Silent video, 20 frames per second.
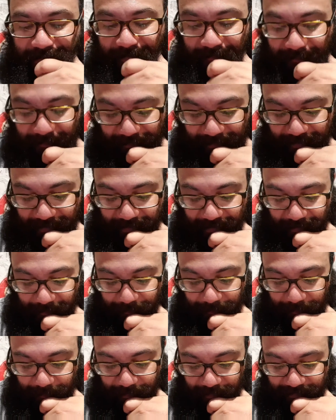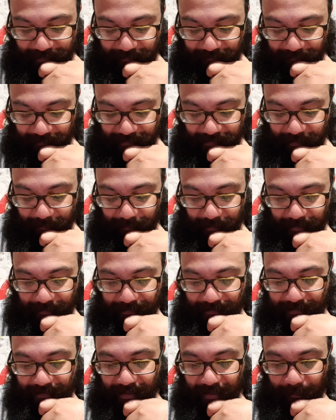I'll definitely
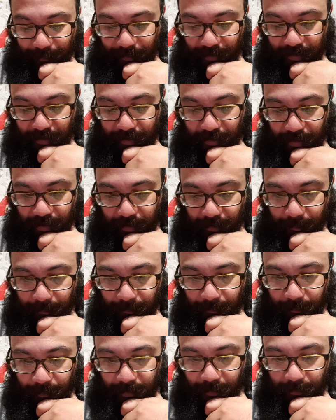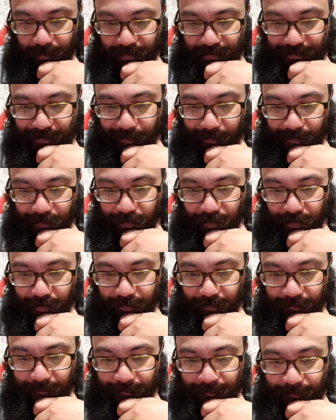keep up to date with what's
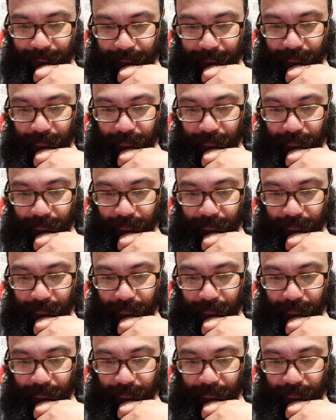going on